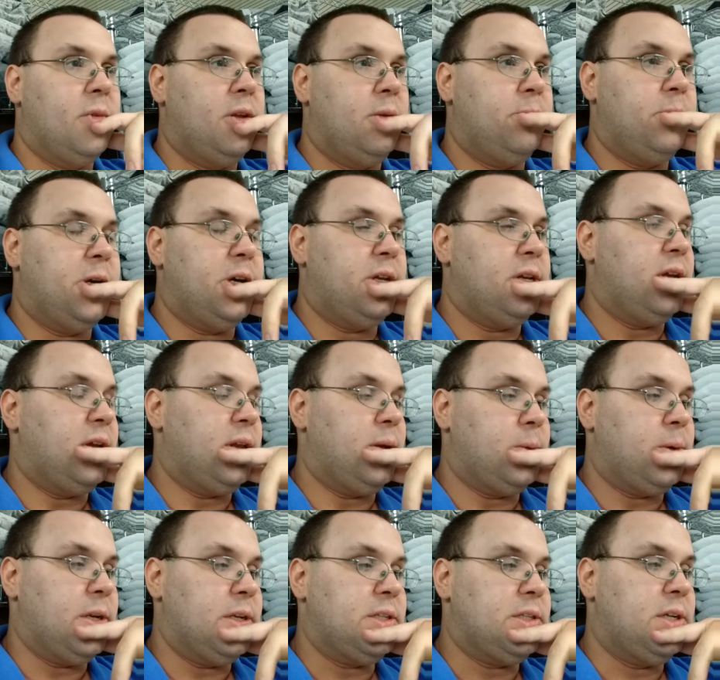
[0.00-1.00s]
But
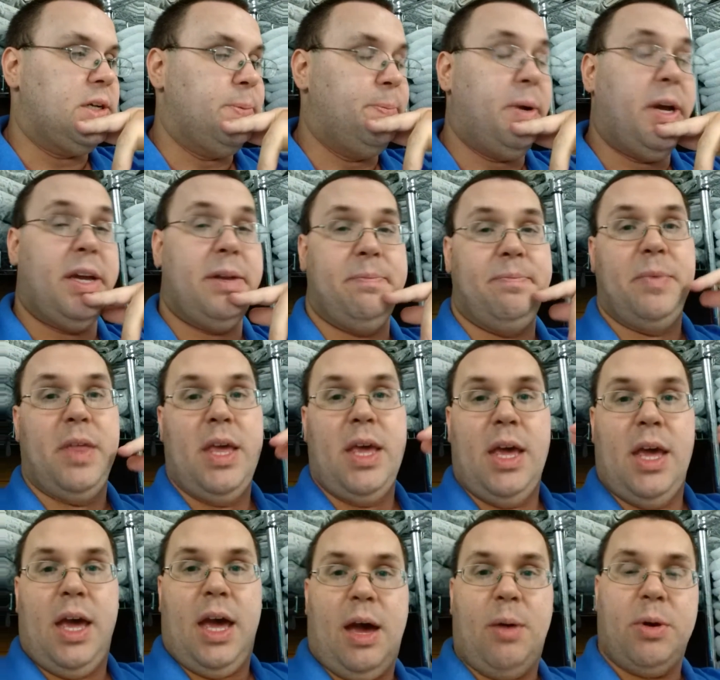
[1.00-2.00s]
anyways, I
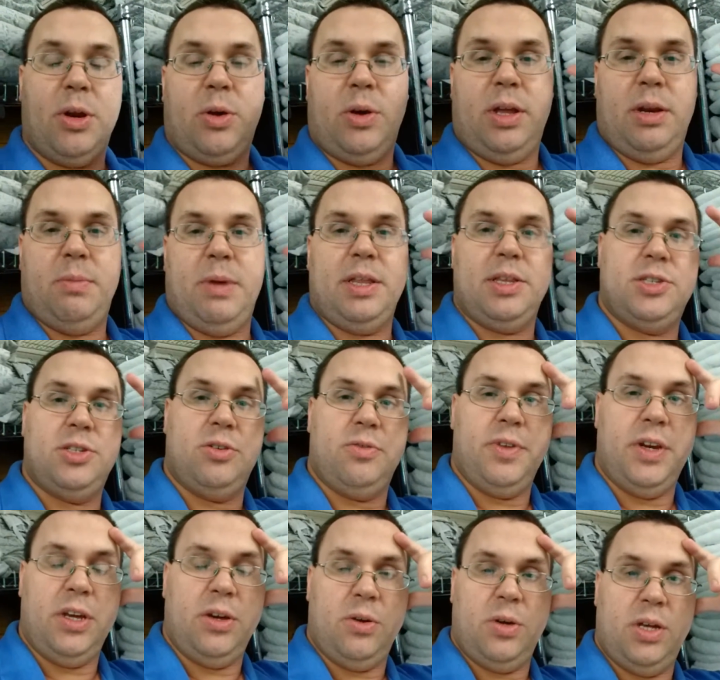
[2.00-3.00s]
want to go ahead and make this little
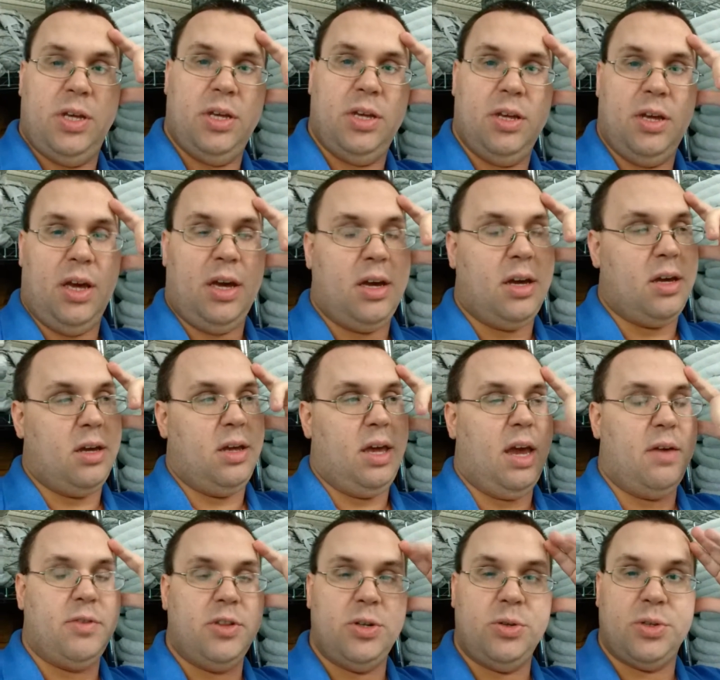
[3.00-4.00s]
video,
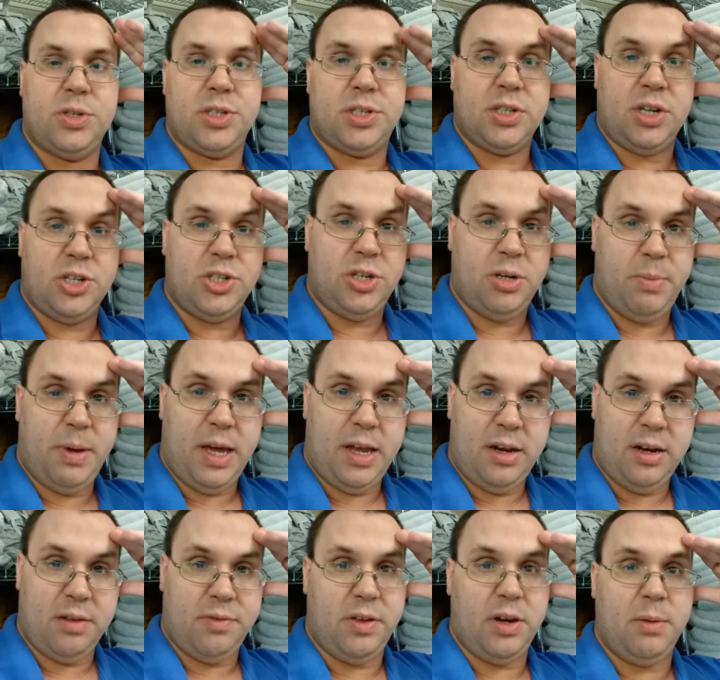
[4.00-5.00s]
have a little discussion about it.
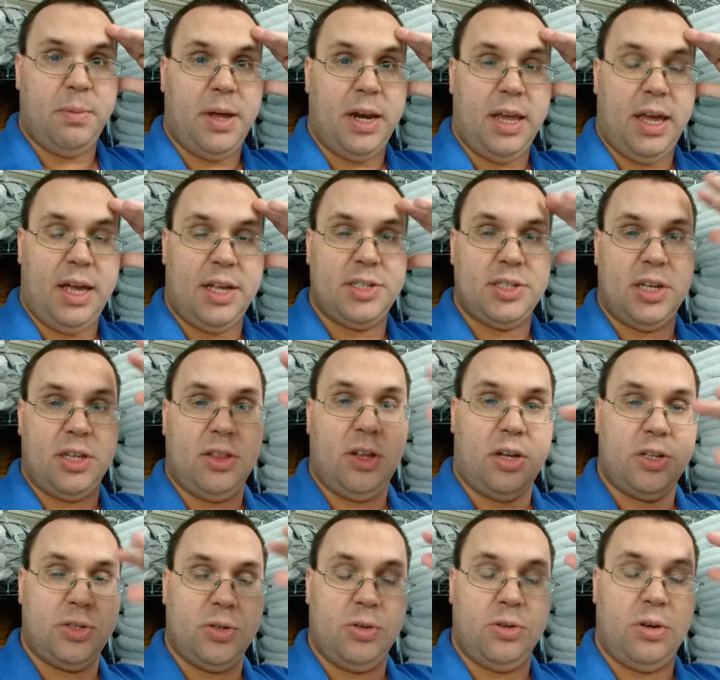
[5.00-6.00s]
If anybody has any
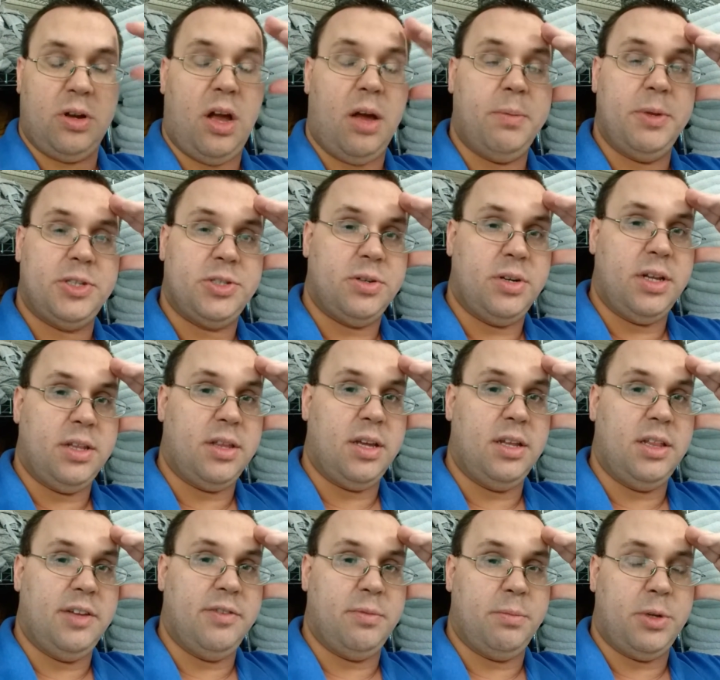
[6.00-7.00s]
thoughts or comments or anything,
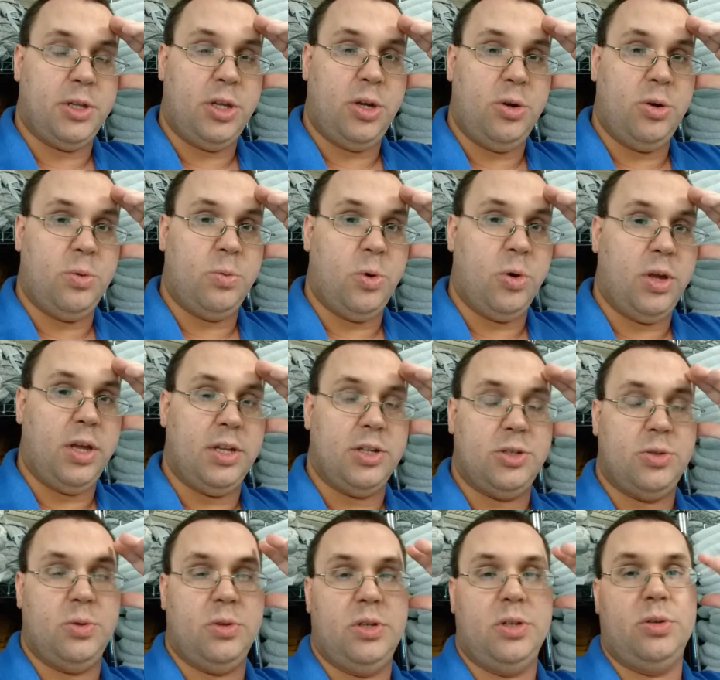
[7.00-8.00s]
leave them below and we'll get
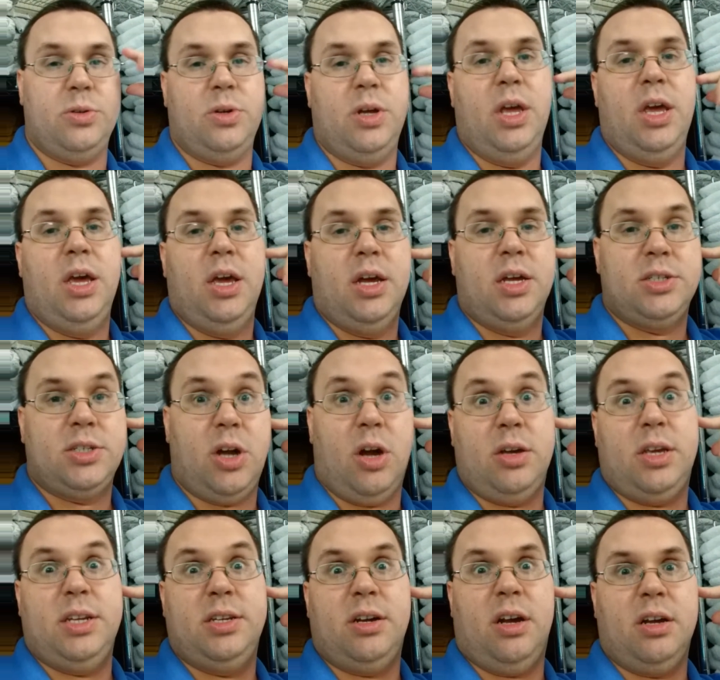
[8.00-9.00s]
into a little talk
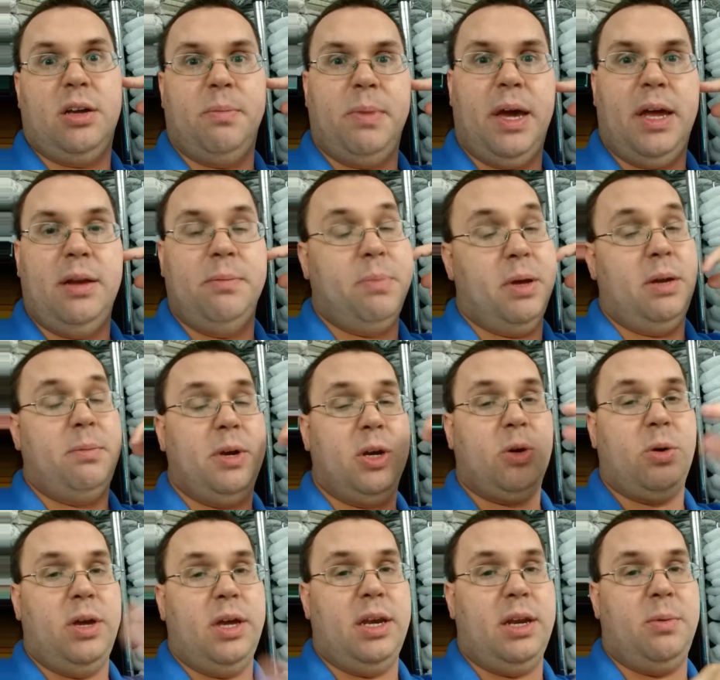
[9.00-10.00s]
about it. But I'm going to go
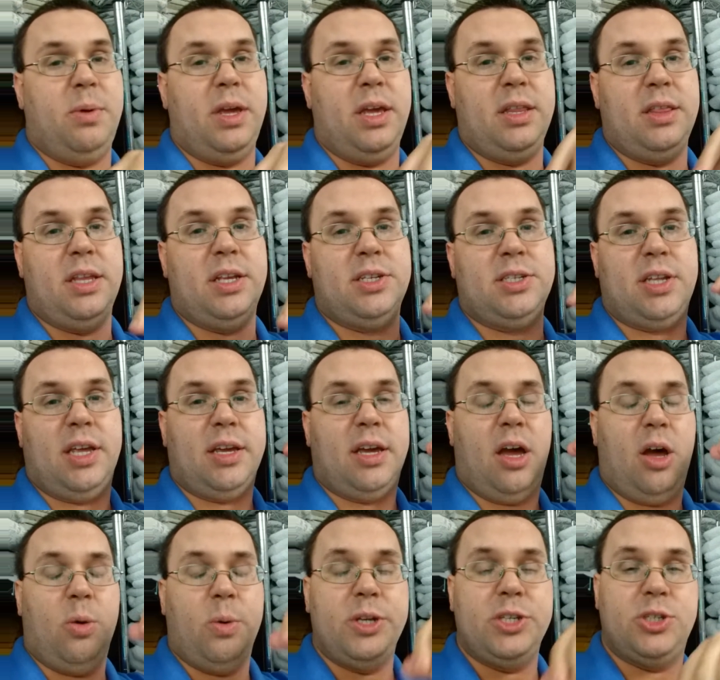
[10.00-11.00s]
ahead and I'm going to end this like I
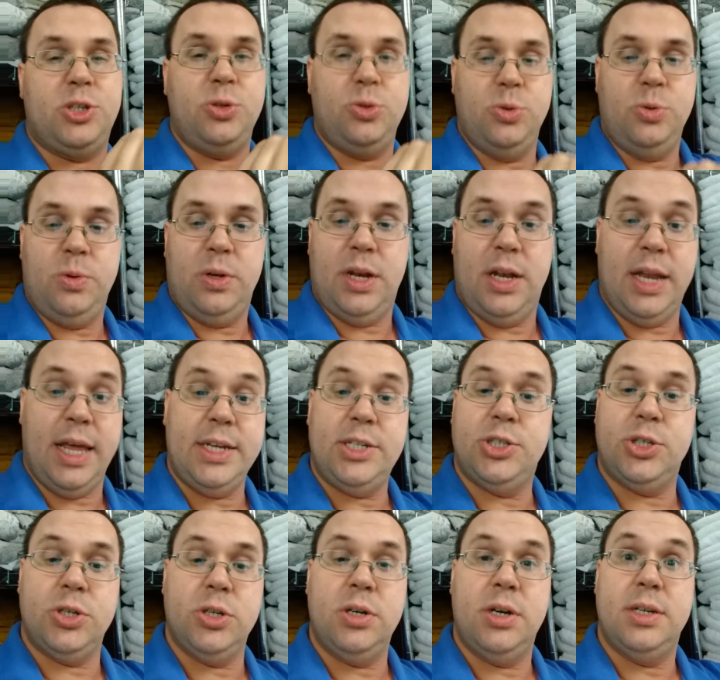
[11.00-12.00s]
always do.
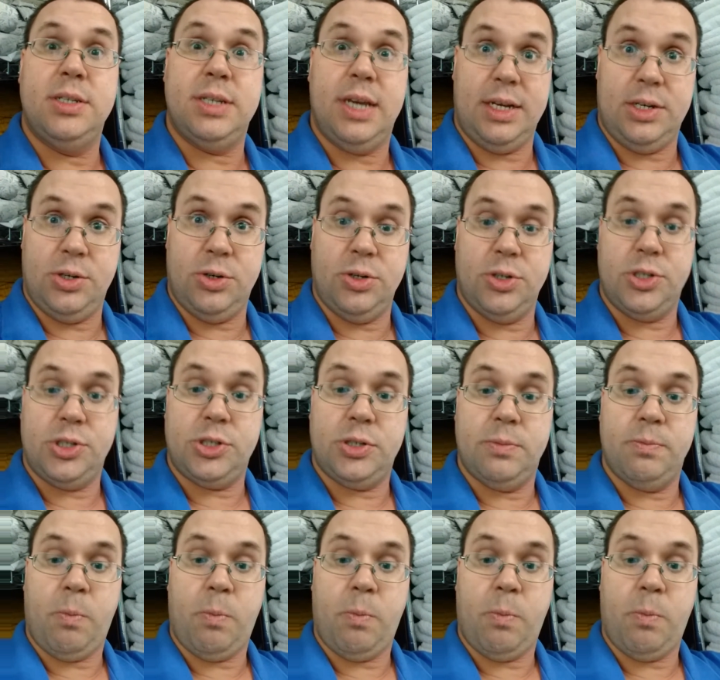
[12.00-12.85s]
Later, taters.